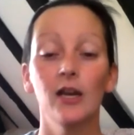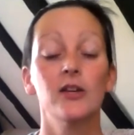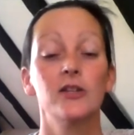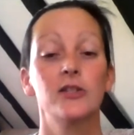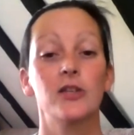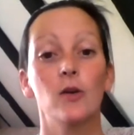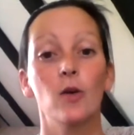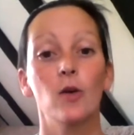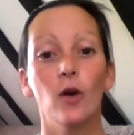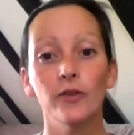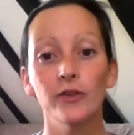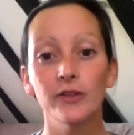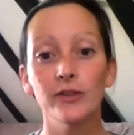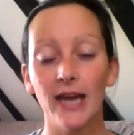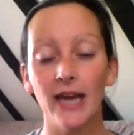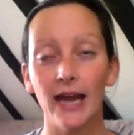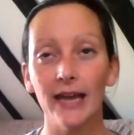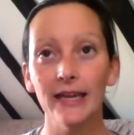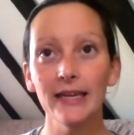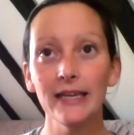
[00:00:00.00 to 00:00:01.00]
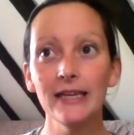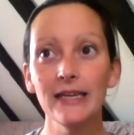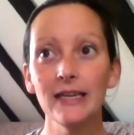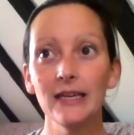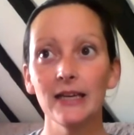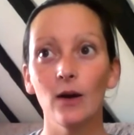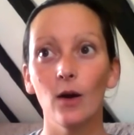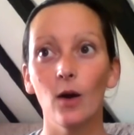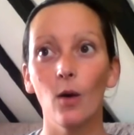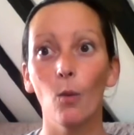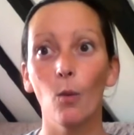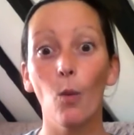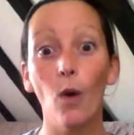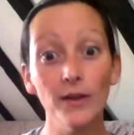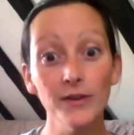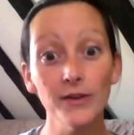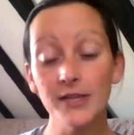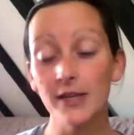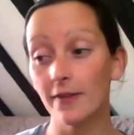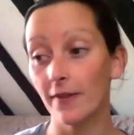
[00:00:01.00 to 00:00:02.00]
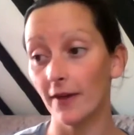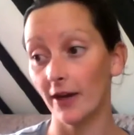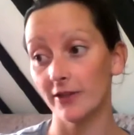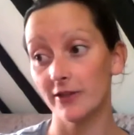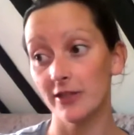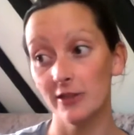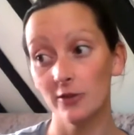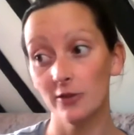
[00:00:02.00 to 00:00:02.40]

So on day 1 to 30,